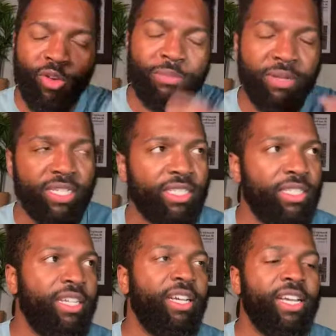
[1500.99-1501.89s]
and I seal
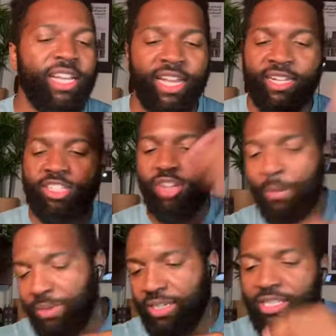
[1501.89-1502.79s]
it.
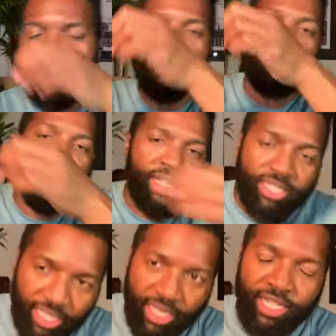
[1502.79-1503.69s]
And then
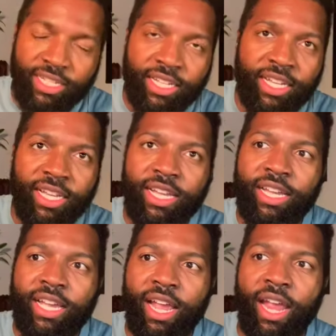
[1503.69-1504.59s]
they
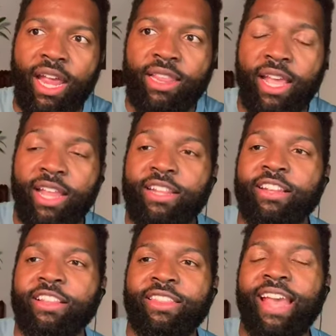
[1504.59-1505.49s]
they have you throw it
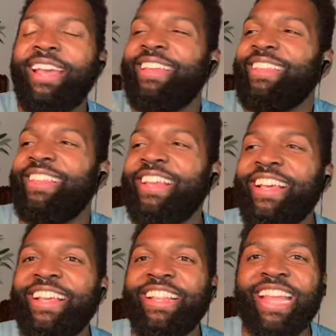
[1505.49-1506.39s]
unceremoniously
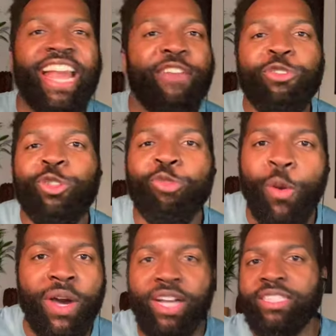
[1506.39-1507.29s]
in a blue garbage
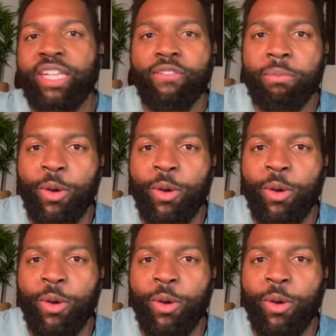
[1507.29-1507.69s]
pail.